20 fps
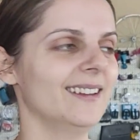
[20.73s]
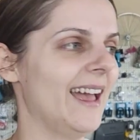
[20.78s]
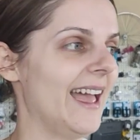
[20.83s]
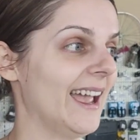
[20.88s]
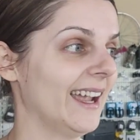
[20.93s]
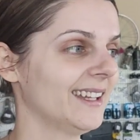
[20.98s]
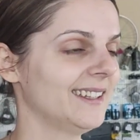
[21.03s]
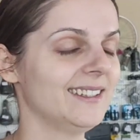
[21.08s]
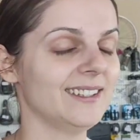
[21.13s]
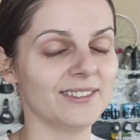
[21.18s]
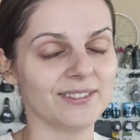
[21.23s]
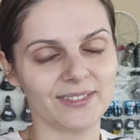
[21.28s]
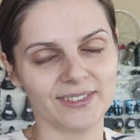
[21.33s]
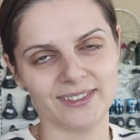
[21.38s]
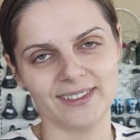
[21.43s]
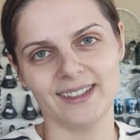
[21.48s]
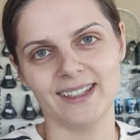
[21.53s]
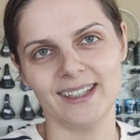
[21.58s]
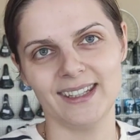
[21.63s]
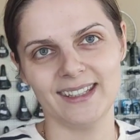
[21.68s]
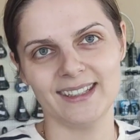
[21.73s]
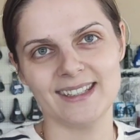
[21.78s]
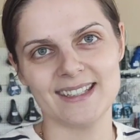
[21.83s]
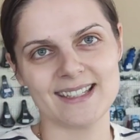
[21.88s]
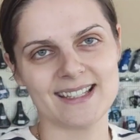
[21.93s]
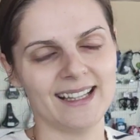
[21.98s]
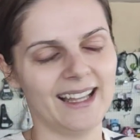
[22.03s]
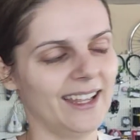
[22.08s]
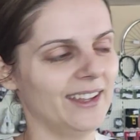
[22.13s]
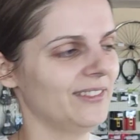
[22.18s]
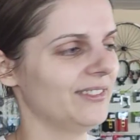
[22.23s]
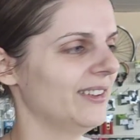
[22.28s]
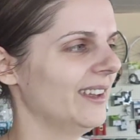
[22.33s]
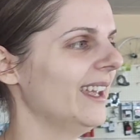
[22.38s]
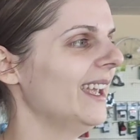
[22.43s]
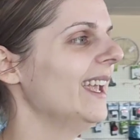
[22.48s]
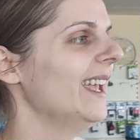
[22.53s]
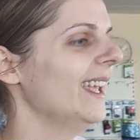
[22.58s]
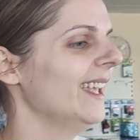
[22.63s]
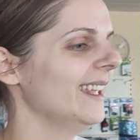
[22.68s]
active in this life.
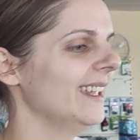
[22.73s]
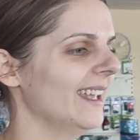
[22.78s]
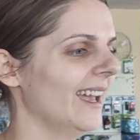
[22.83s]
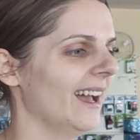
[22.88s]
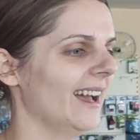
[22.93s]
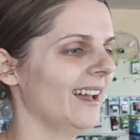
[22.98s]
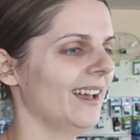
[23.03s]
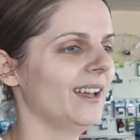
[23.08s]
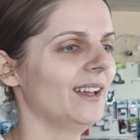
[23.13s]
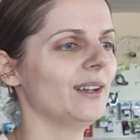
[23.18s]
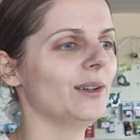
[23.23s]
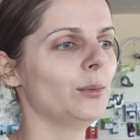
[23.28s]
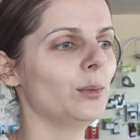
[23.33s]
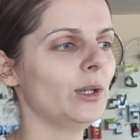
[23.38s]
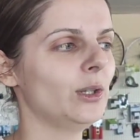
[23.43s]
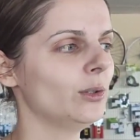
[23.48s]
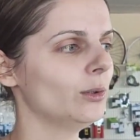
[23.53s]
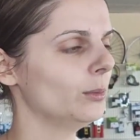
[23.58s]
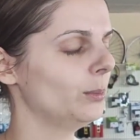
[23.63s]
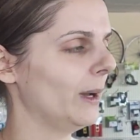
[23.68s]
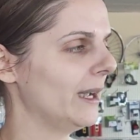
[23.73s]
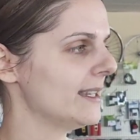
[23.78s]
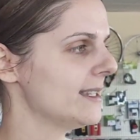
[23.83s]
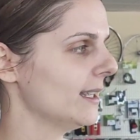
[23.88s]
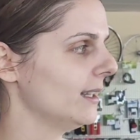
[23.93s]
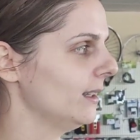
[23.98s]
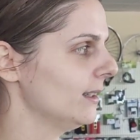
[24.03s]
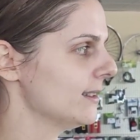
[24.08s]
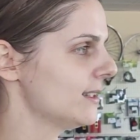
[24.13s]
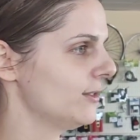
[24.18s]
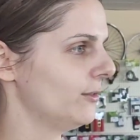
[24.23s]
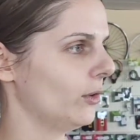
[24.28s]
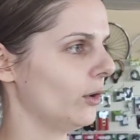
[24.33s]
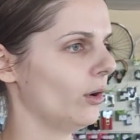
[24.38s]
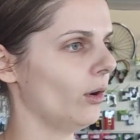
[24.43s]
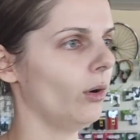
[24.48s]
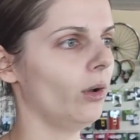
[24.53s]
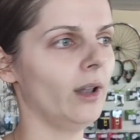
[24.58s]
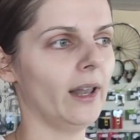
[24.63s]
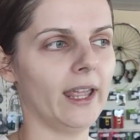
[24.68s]
Uh-huh. Yeah, we do bicycles for
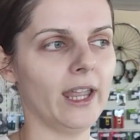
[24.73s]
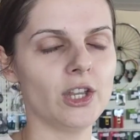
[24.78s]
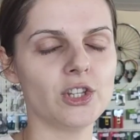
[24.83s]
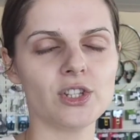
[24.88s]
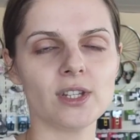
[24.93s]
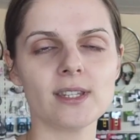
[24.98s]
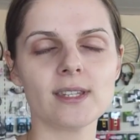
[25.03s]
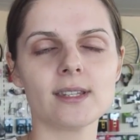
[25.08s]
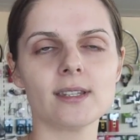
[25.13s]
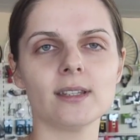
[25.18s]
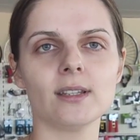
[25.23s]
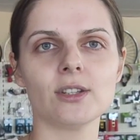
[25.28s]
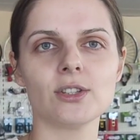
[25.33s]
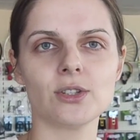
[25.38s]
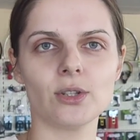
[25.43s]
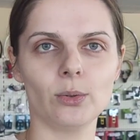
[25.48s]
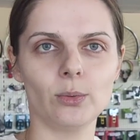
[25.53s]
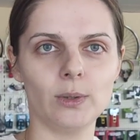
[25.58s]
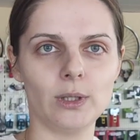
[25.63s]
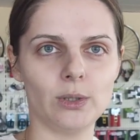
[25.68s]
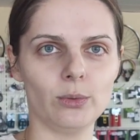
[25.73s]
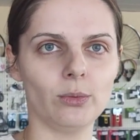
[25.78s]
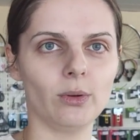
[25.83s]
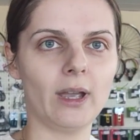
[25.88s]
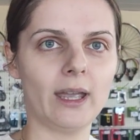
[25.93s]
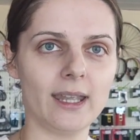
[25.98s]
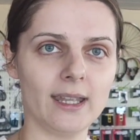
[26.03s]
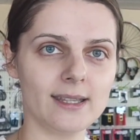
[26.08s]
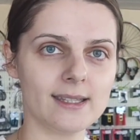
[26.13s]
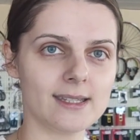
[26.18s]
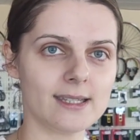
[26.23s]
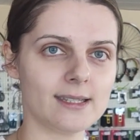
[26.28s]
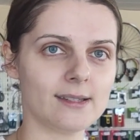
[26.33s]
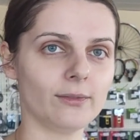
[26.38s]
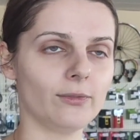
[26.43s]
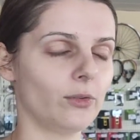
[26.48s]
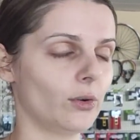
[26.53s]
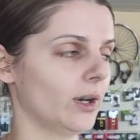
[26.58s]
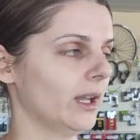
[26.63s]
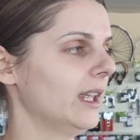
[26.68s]
all ages. So we do kids
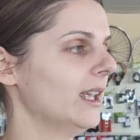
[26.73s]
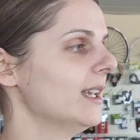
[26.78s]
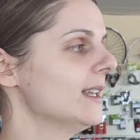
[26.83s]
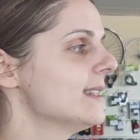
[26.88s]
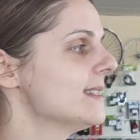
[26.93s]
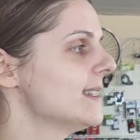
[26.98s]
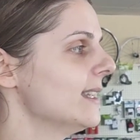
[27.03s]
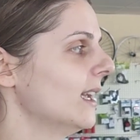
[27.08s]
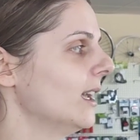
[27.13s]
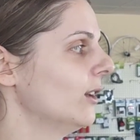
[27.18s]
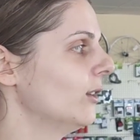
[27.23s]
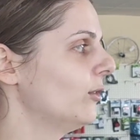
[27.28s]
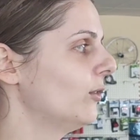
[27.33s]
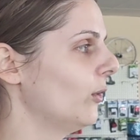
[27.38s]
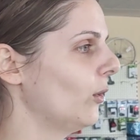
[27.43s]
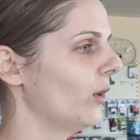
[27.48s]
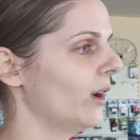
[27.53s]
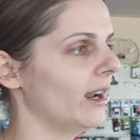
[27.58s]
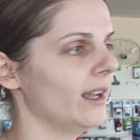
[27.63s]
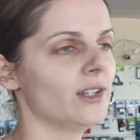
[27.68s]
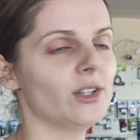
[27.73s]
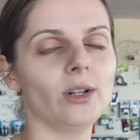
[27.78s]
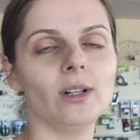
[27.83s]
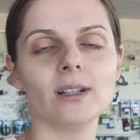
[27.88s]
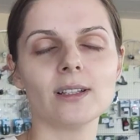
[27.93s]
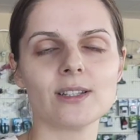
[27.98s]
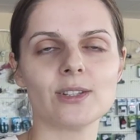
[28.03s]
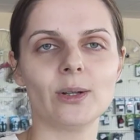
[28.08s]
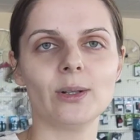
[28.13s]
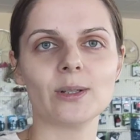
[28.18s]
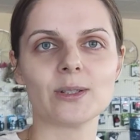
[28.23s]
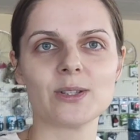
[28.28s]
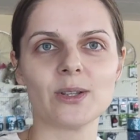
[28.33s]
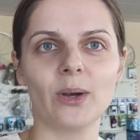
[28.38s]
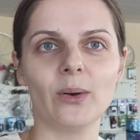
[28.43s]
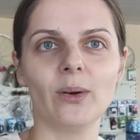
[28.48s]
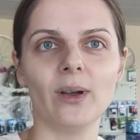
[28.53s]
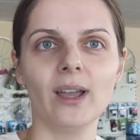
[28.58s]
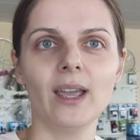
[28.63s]
for kids and for adults also.